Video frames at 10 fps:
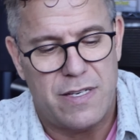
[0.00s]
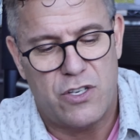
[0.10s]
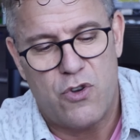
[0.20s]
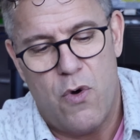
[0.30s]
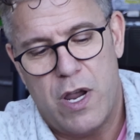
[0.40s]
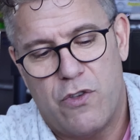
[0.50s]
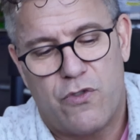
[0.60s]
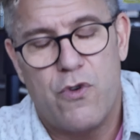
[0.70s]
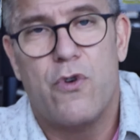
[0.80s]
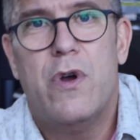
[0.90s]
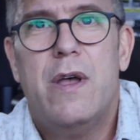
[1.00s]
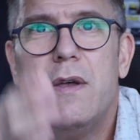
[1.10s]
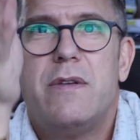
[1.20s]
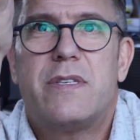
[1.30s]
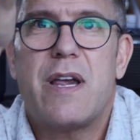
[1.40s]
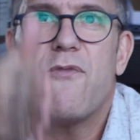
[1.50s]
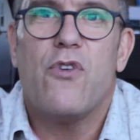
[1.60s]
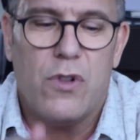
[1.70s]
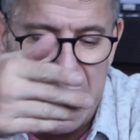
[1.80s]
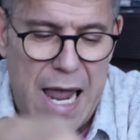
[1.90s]
it's going through
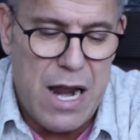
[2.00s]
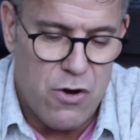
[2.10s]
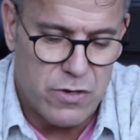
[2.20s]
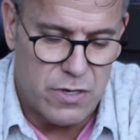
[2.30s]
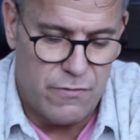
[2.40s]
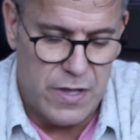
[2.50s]
several layers of